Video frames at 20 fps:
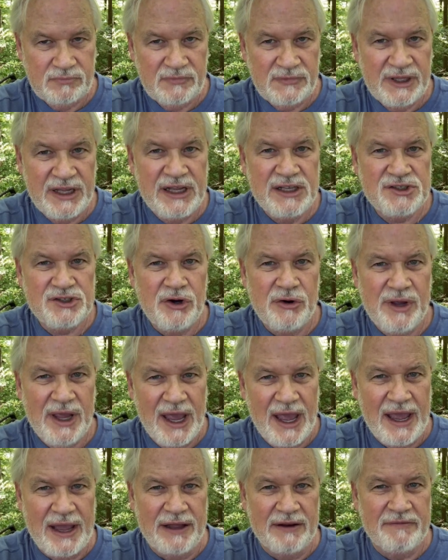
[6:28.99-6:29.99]
It's
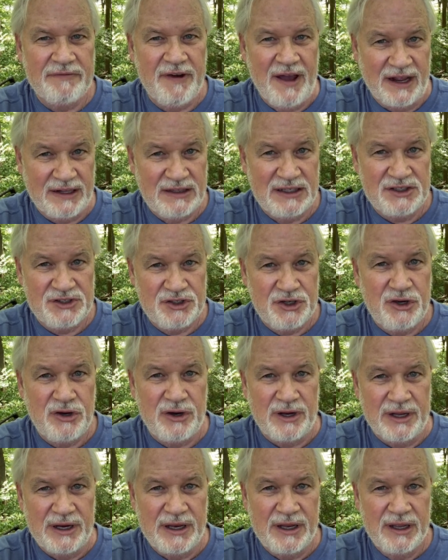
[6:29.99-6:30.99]
okay, in fact, it's
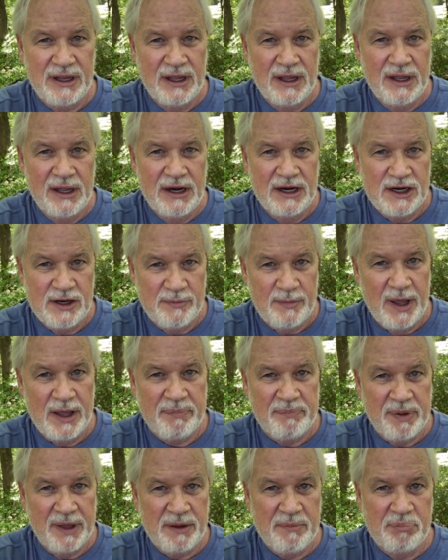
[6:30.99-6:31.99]
good to make
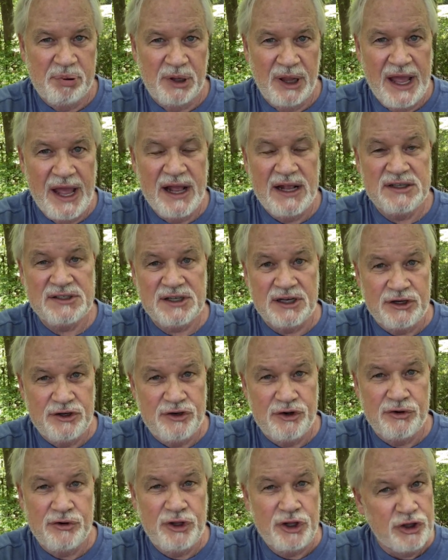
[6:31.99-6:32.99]
big plans and
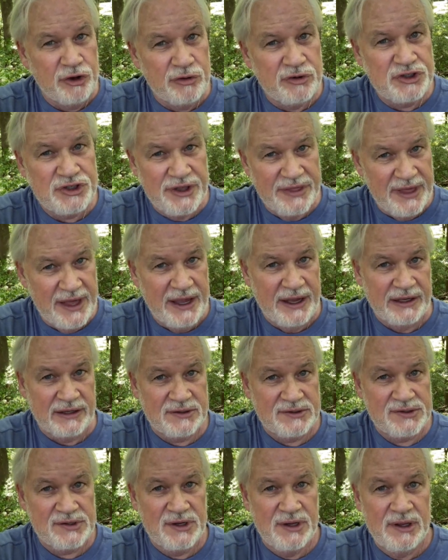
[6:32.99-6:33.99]
do huge
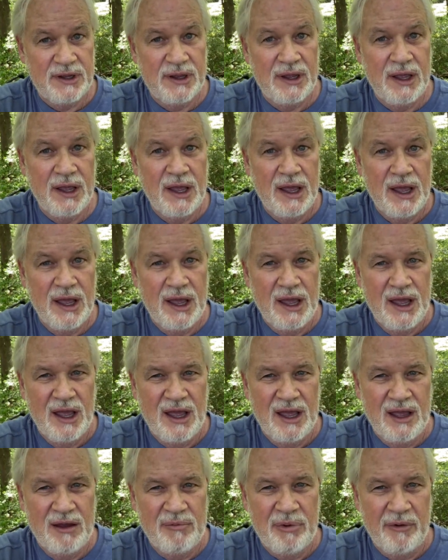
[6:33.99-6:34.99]
things.
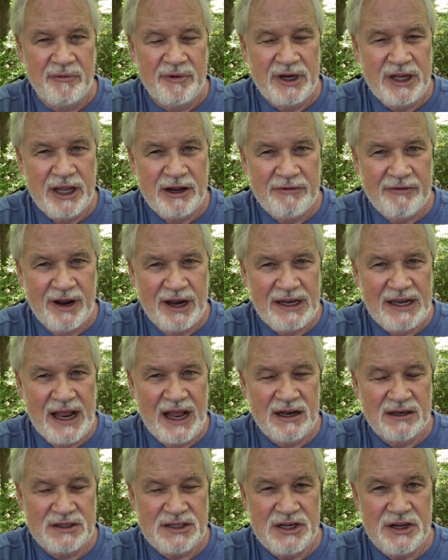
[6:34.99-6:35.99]
But when you get right
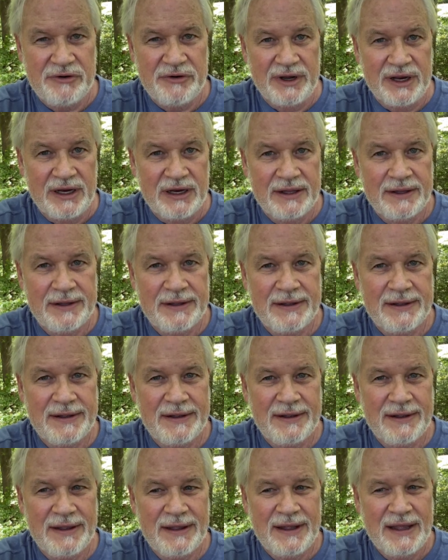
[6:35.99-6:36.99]
down to it,
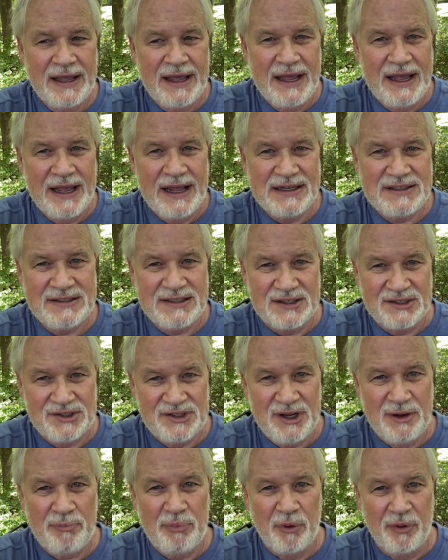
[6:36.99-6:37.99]
it's the
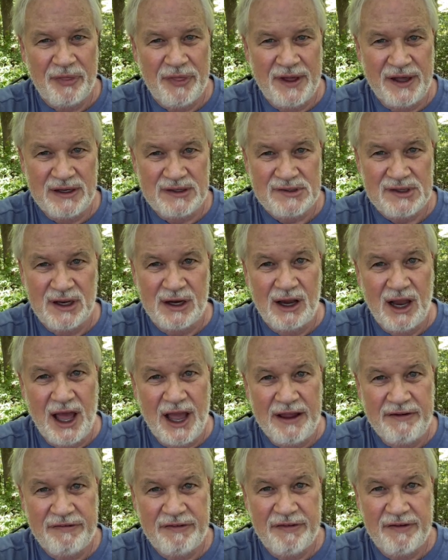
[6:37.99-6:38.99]
simple things in
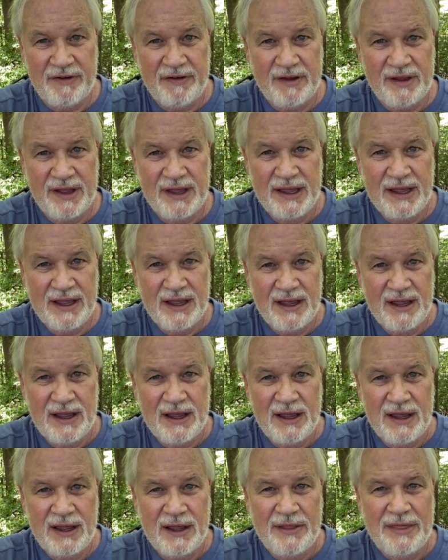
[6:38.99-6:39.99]
life
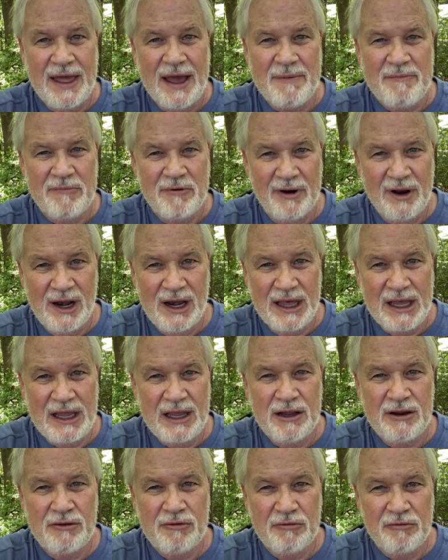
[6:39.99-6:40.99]
that
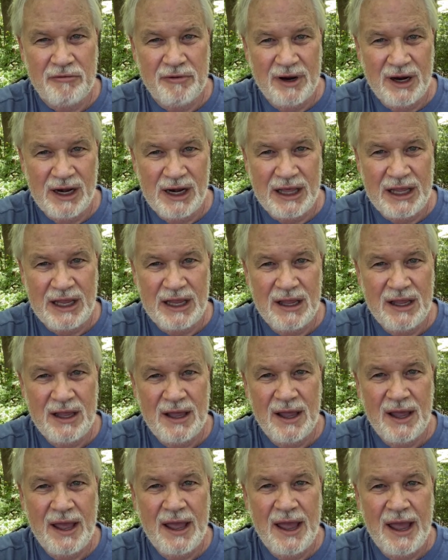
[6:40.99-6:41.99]
really, really
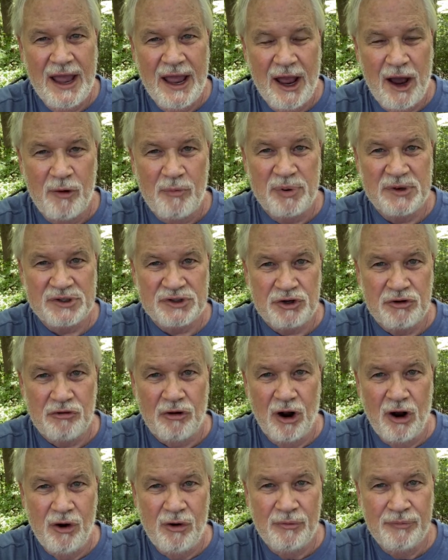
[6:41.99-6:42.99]
help us
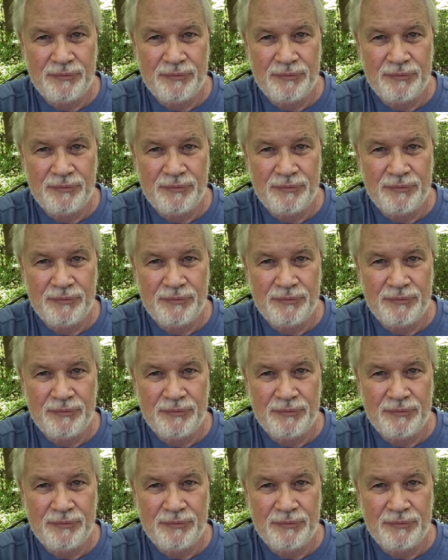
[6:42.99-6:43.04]
grow.